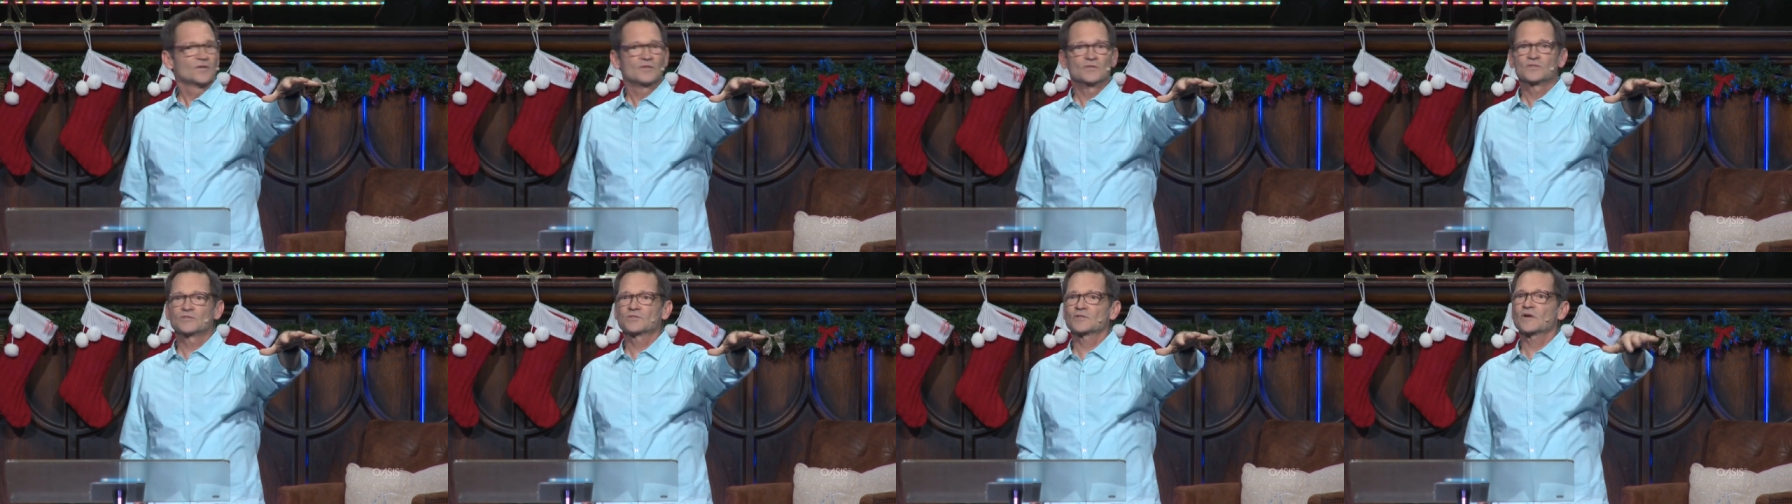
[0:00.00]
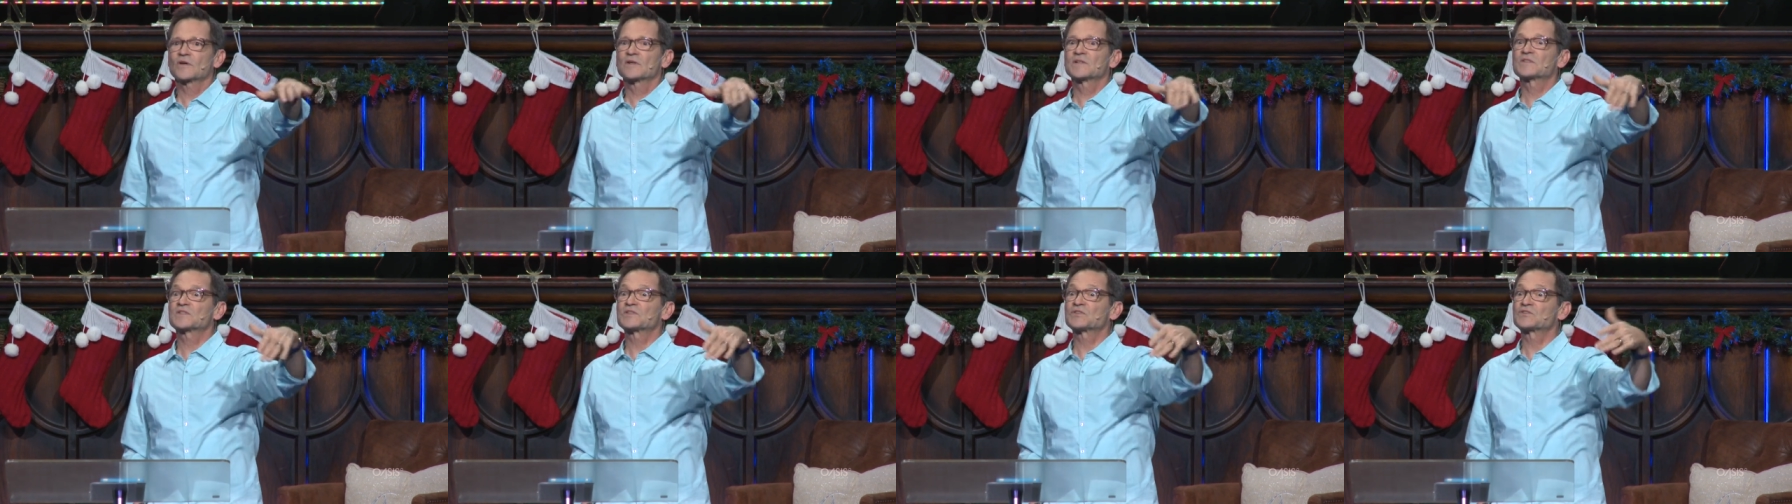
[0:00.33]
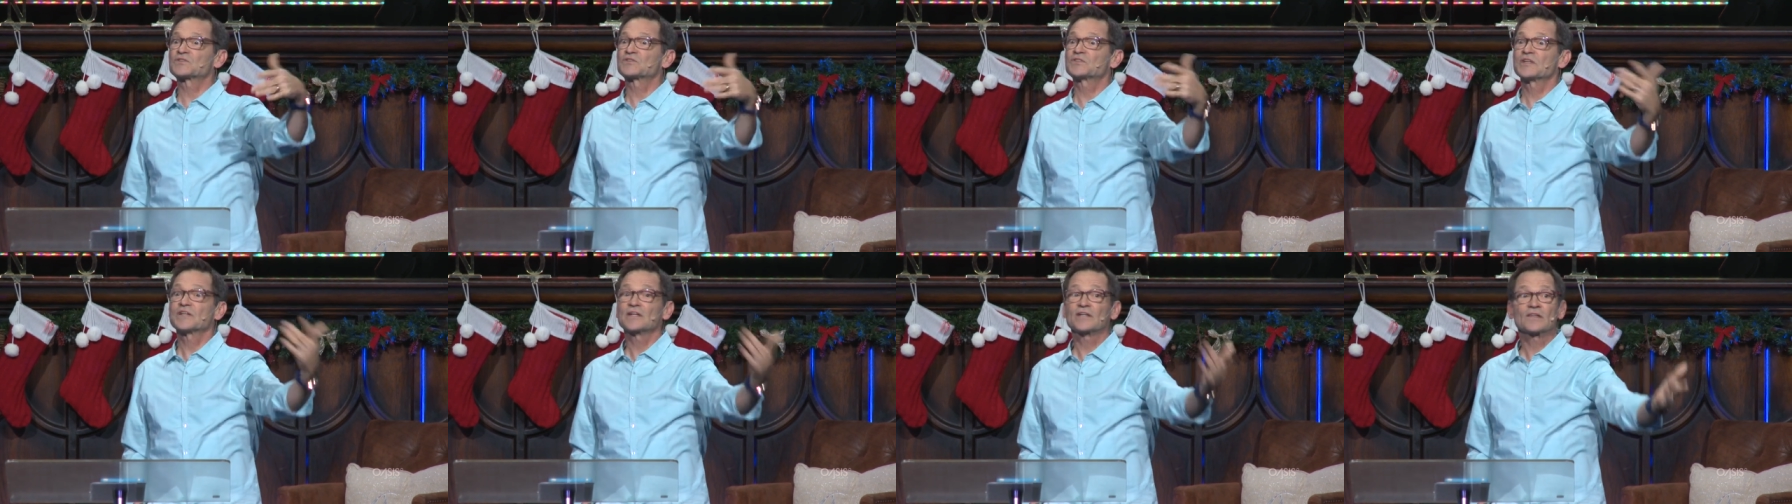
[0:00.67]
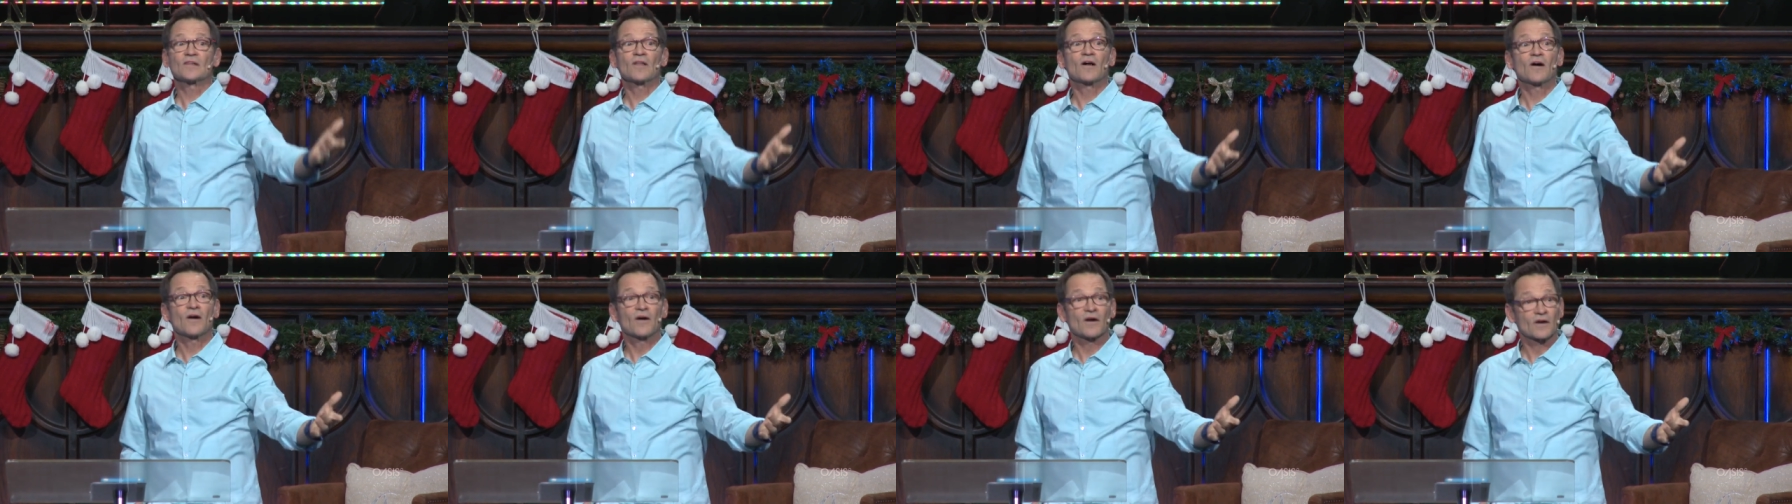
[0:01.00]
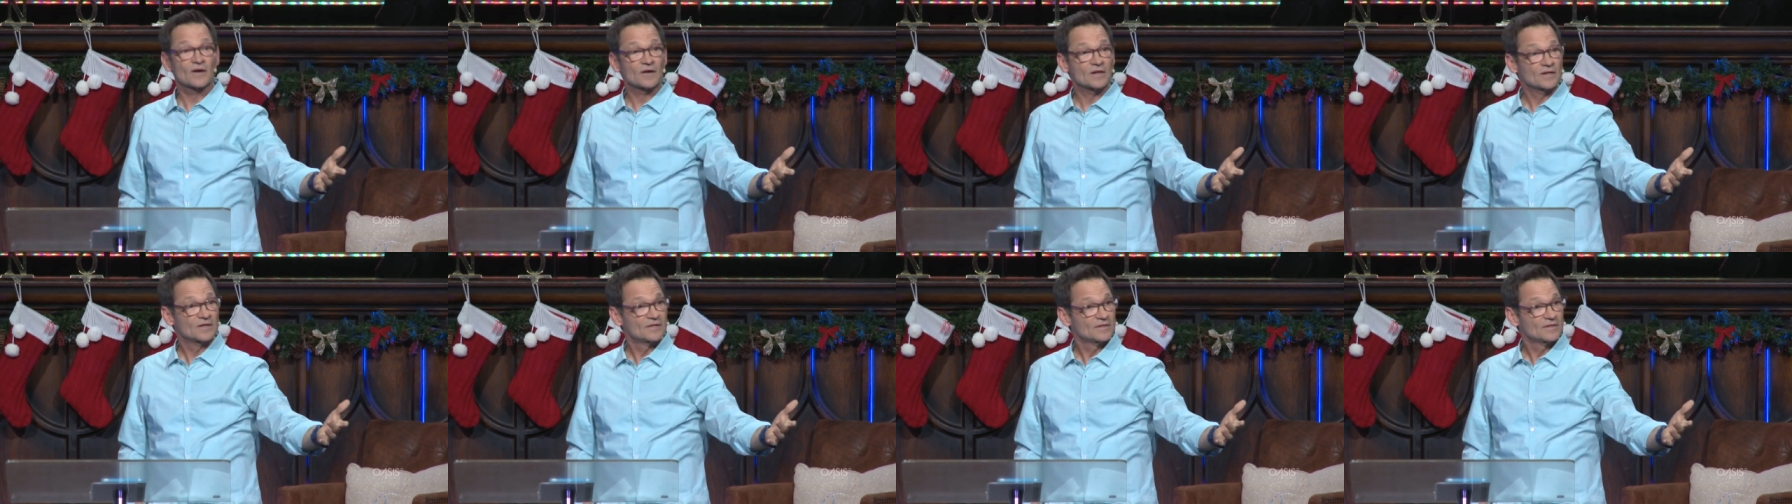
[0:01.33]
started to sing along.